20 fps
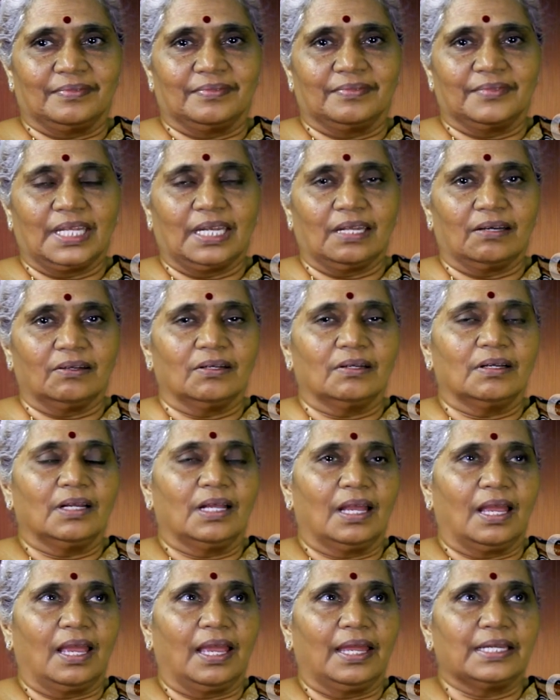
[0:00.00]
You know?
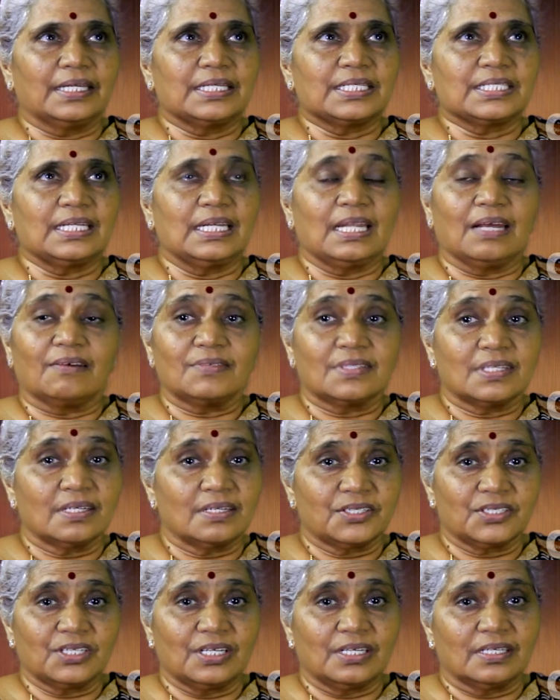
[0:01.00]
And she loves her
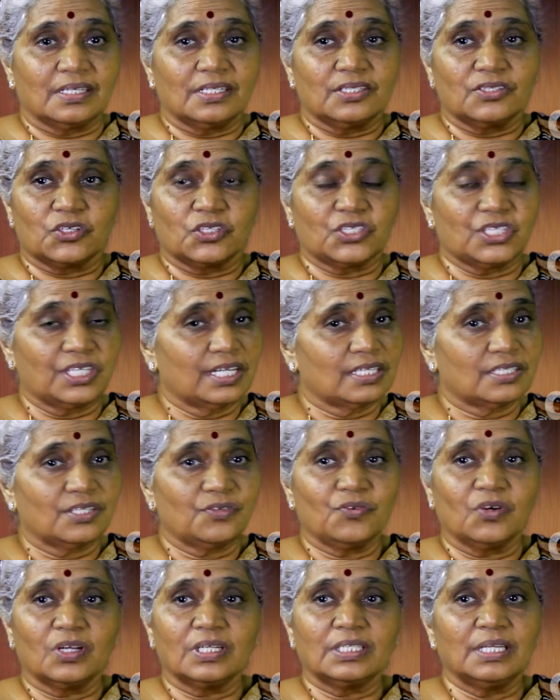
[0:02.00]
children, so she doesn't
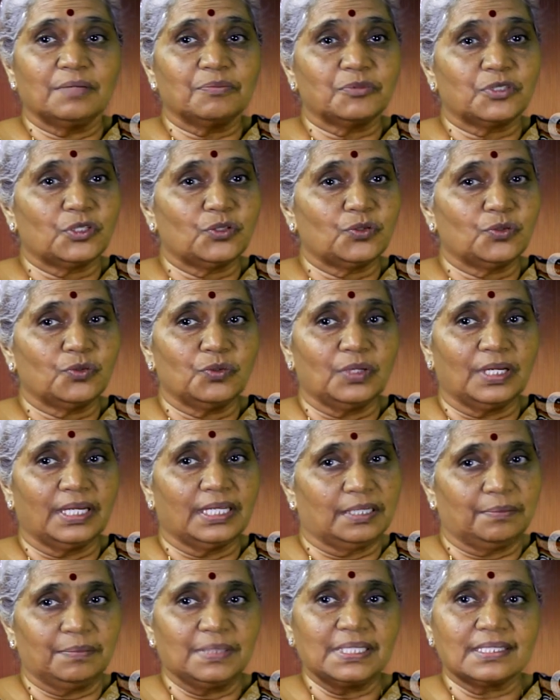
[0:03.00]
want them to do
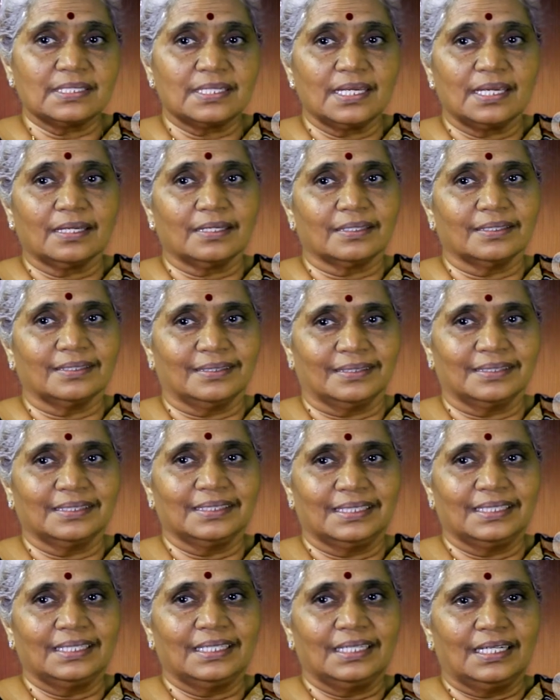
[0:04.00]
any mistake.
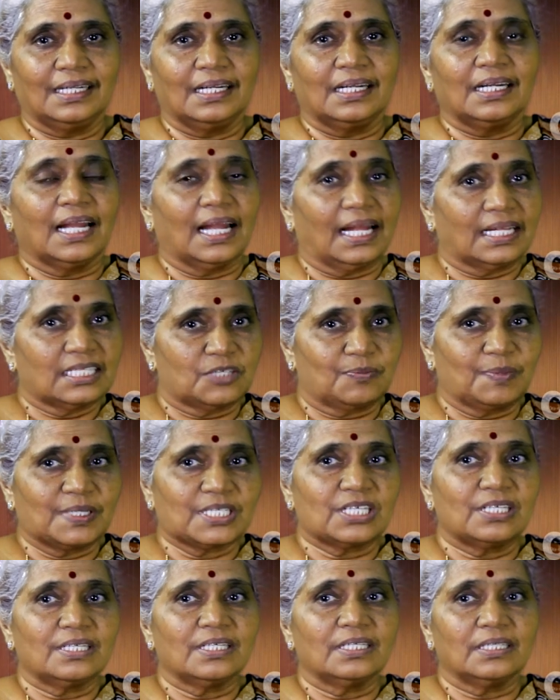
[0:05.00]
And
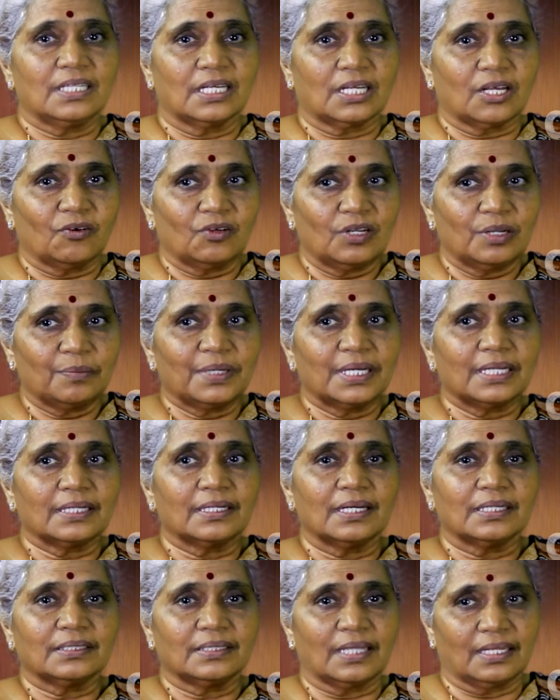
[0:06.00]
especially in the Kavala
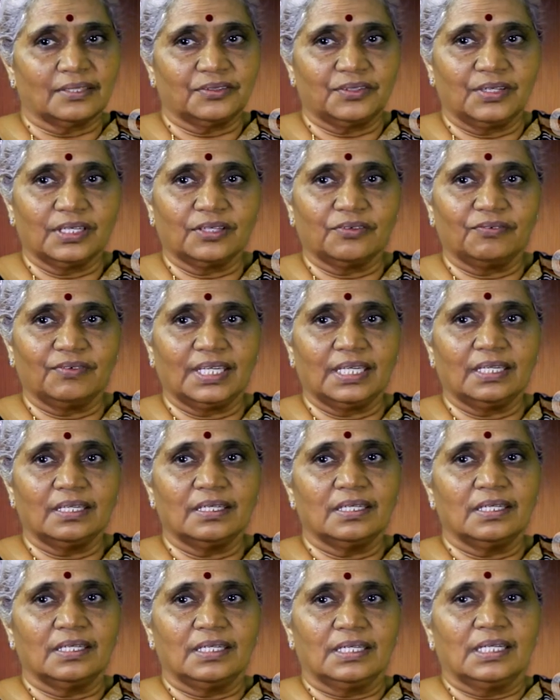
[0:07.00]
Marga, tantric way,
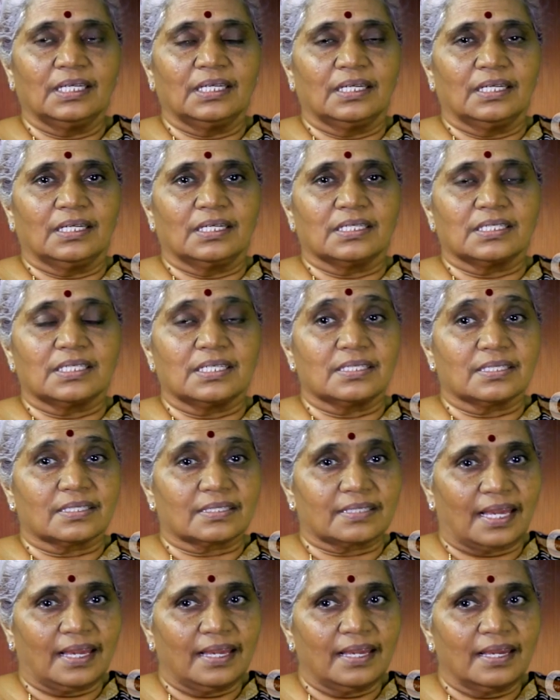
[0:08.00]
she's
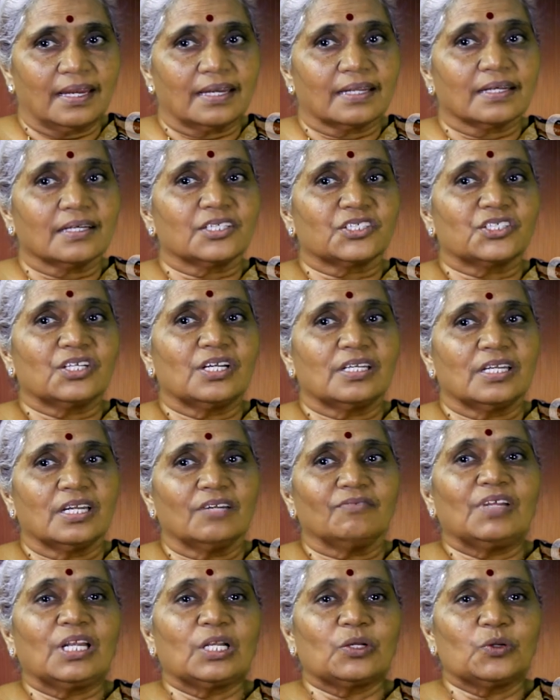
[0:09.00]
scared her children
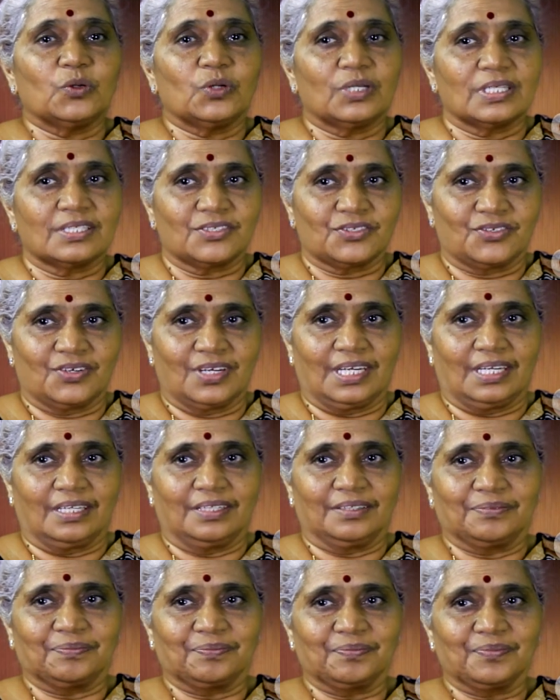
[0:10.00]
will go astray.
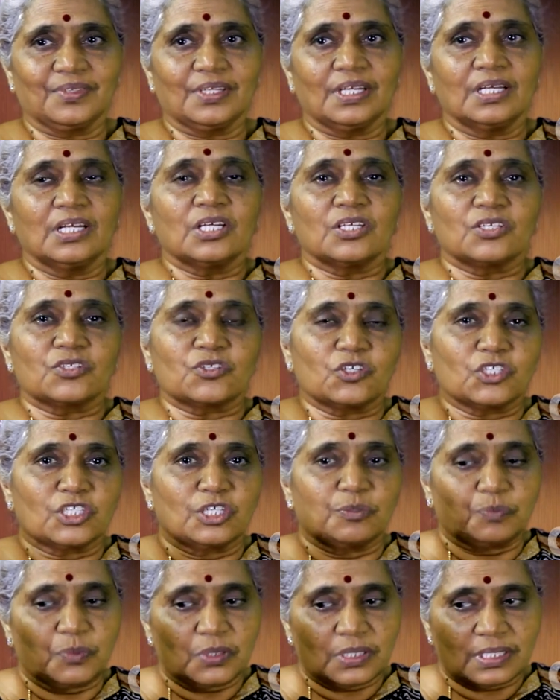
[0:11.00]
So she
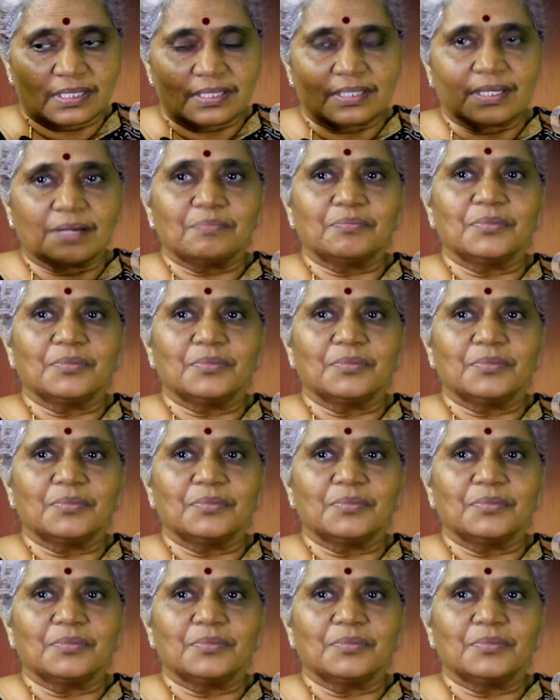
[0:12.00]
puts some